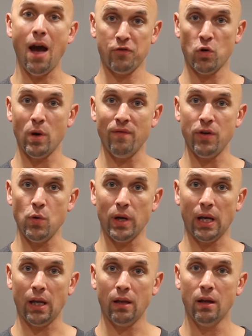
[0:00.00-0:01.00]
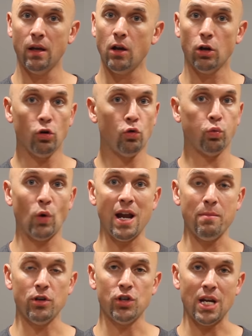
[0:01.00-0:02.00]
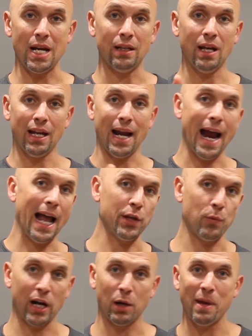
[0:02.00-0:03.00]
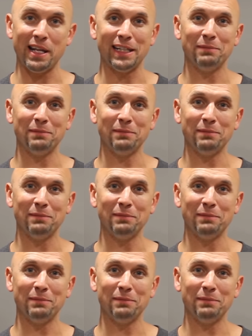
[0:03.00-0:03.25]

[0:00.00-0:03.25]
after reviewing it Great machine, and I highly recommend